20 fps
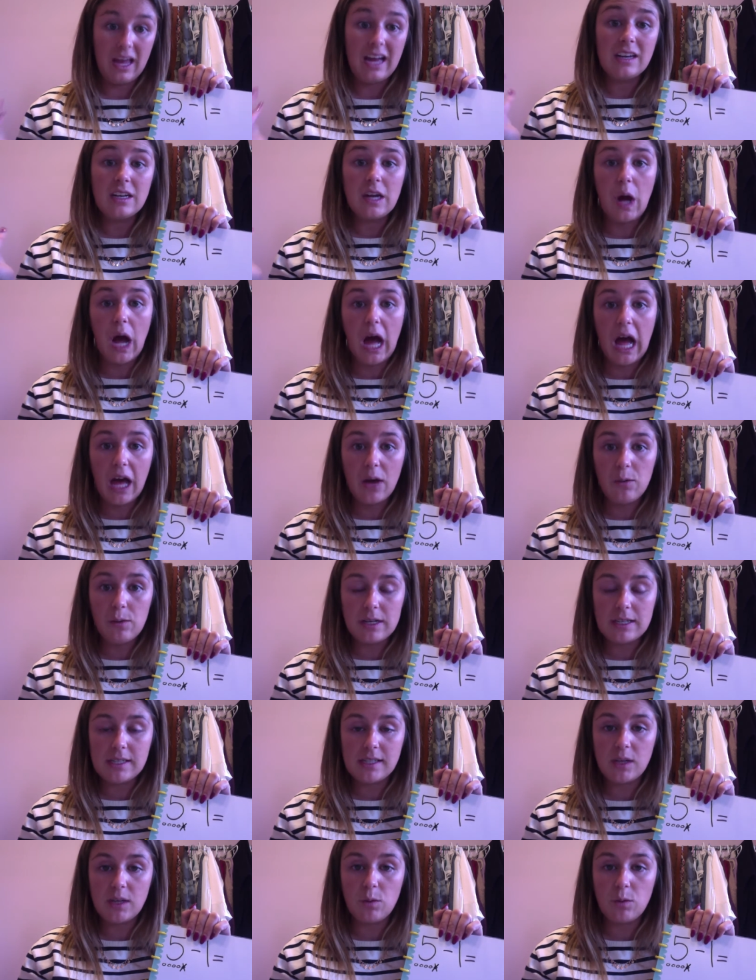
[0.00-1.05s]
Now I want
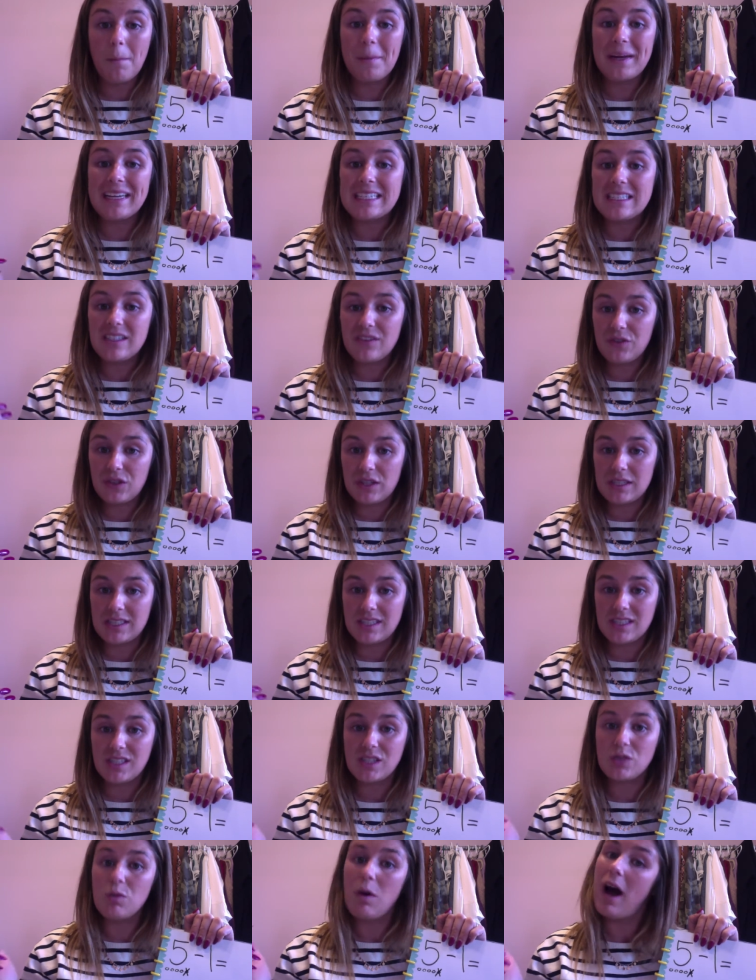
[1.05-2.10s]
to see what my difference
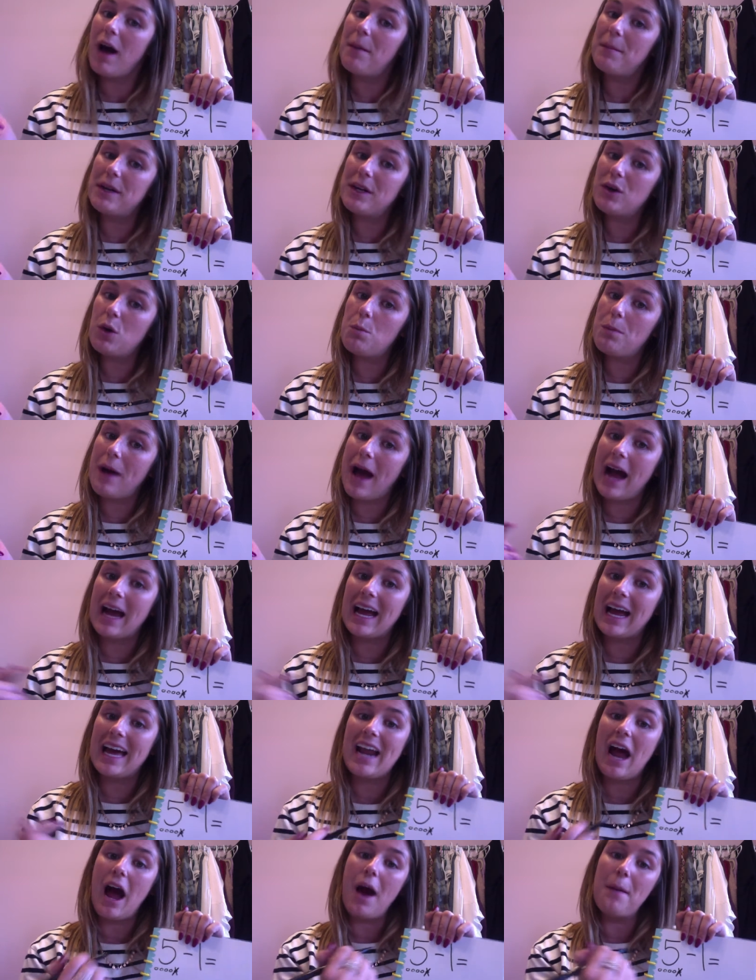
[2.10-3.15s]
is. So I'm going to go back
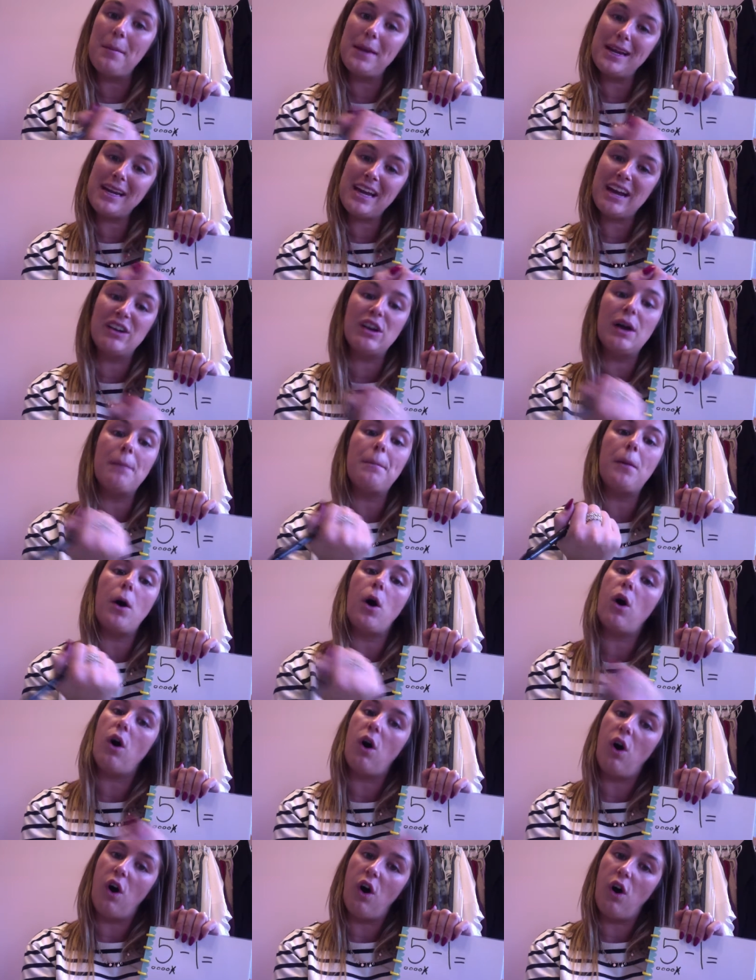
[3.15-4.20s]
and I'm going to count up
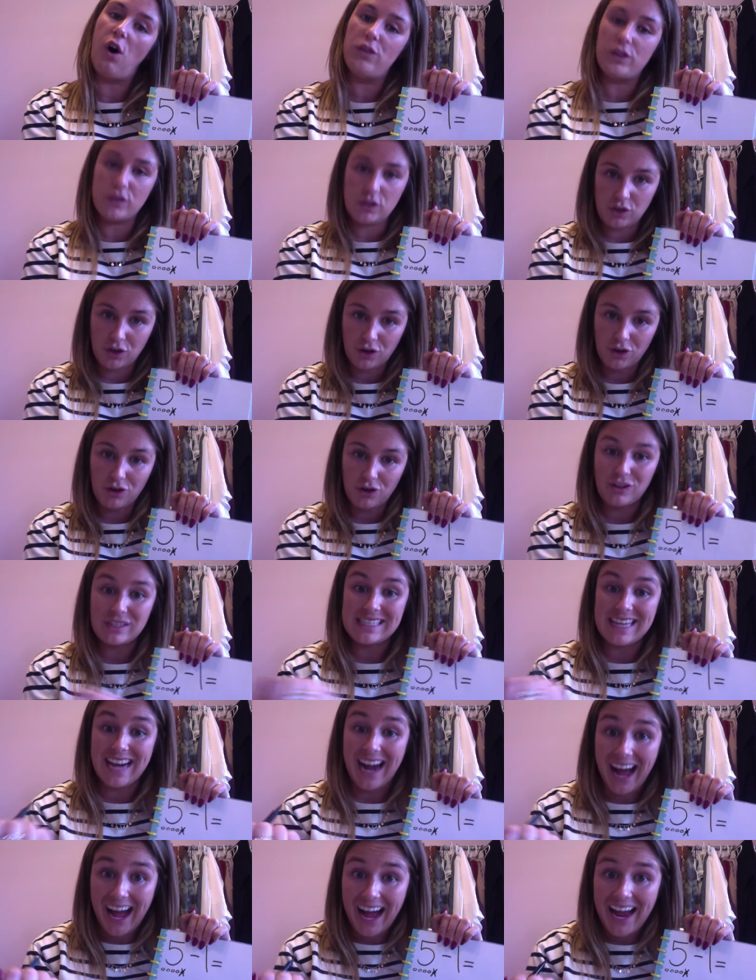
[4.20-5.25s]
all the circles
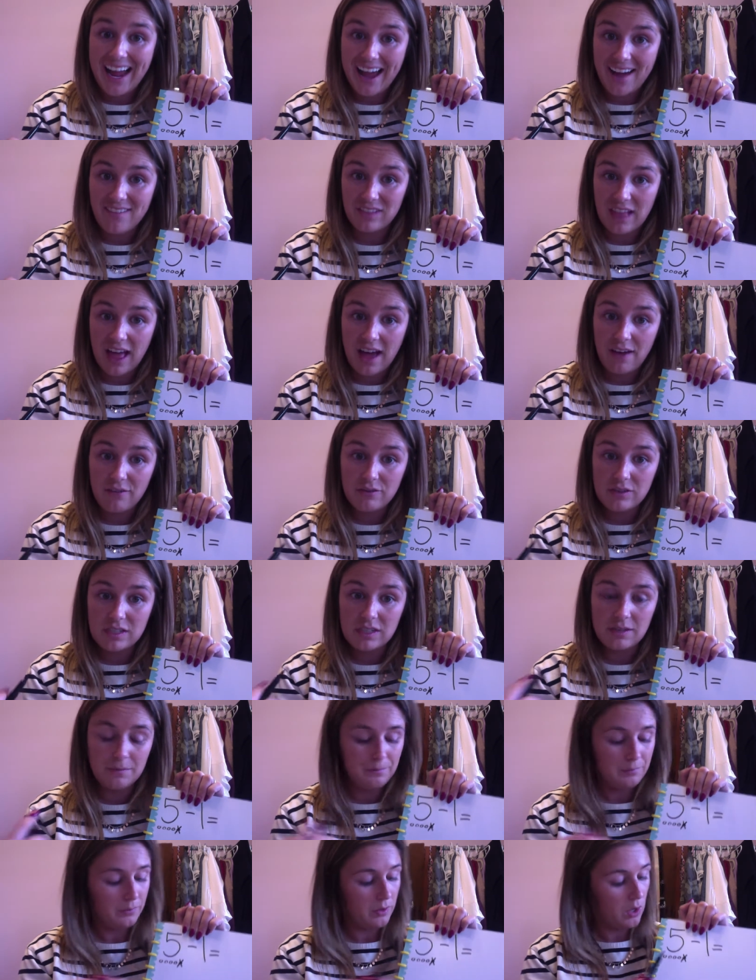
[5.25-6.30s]
that I have left.
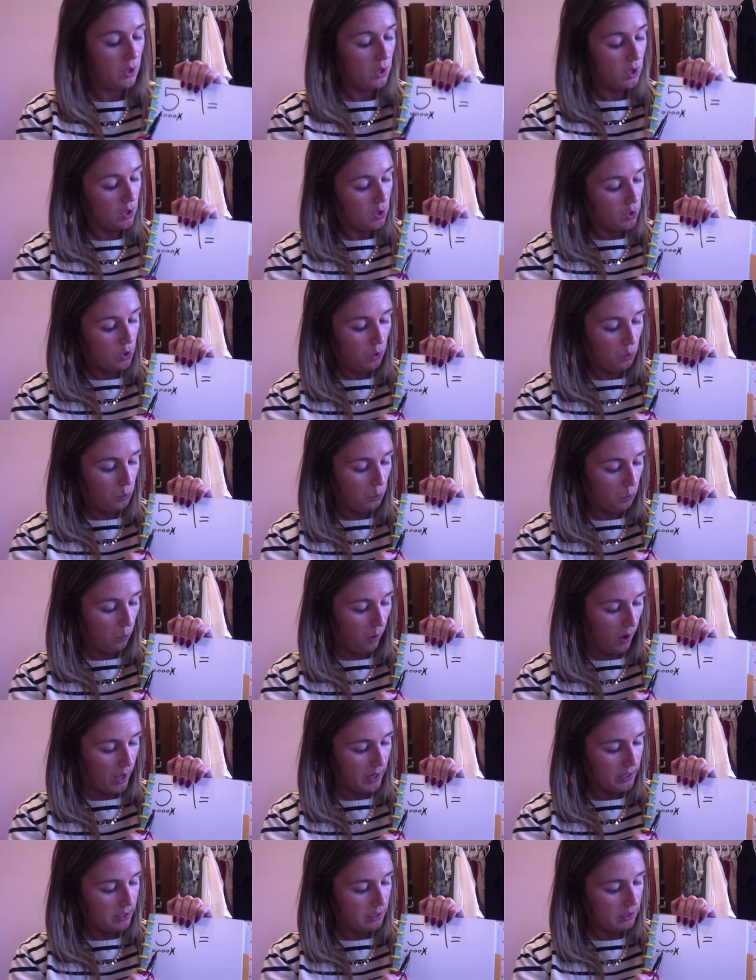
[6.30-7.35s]

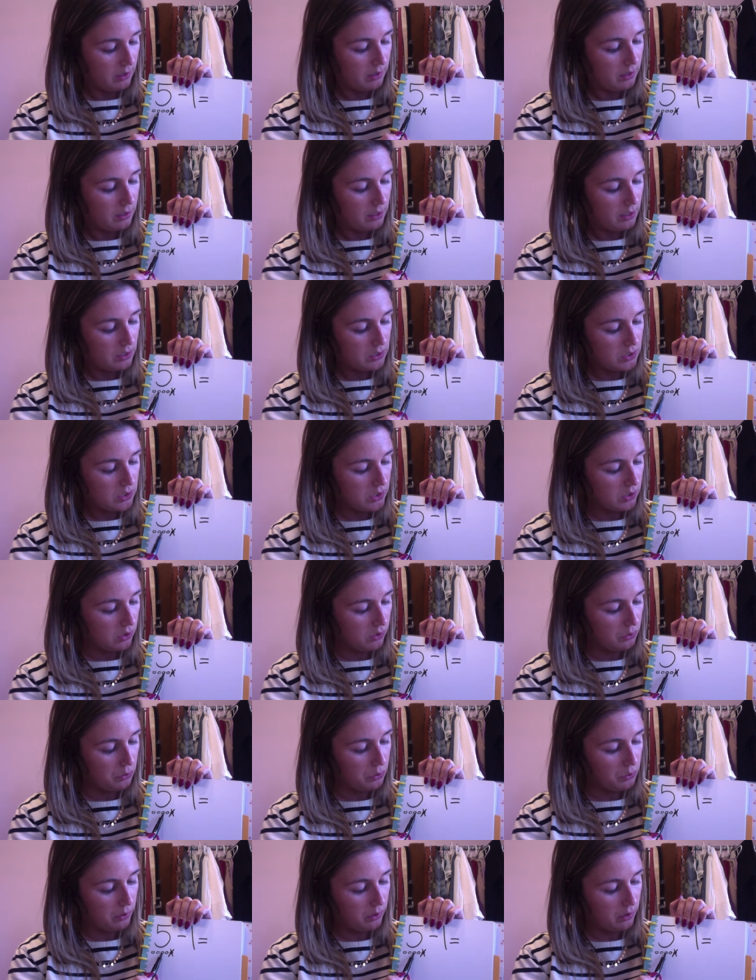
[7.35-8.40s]
1,
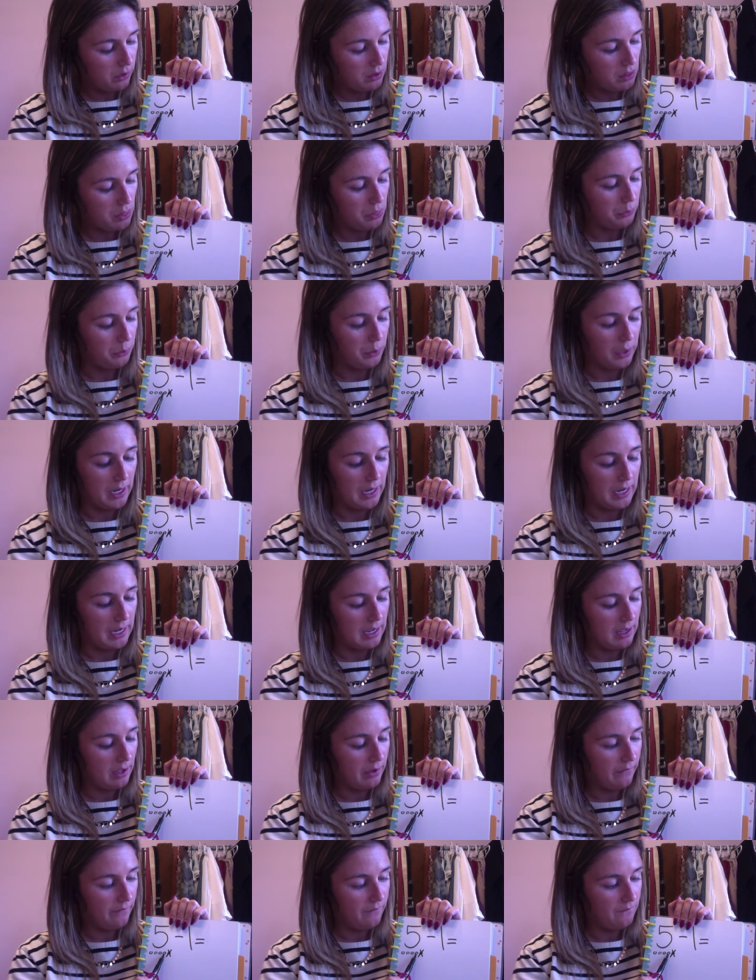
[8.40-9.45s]
2, 3,
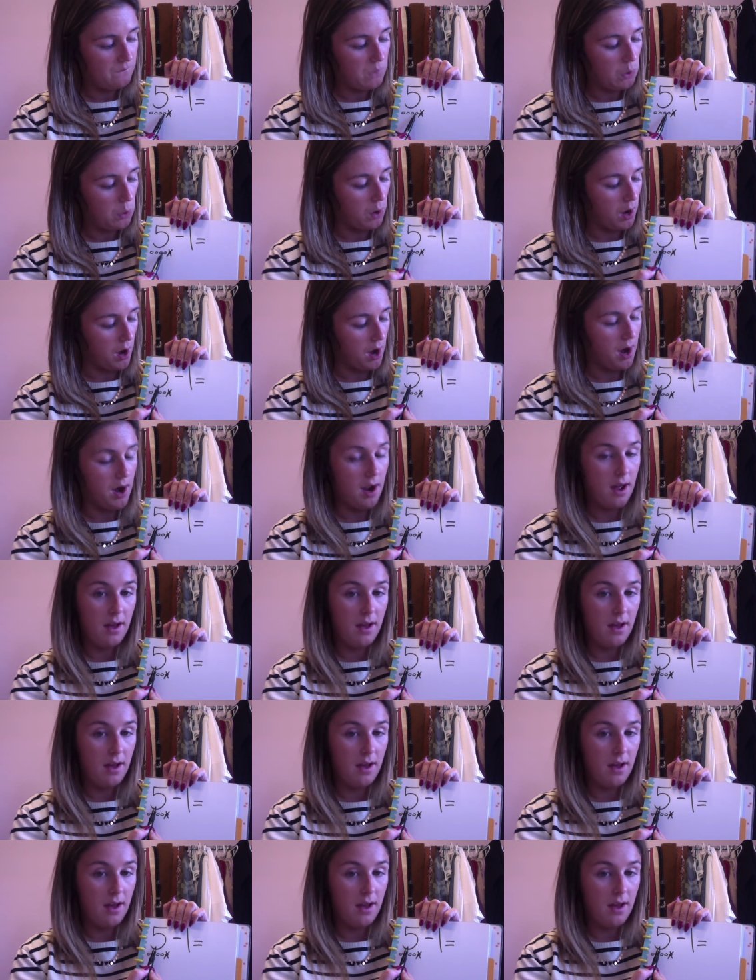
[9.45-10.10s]
4.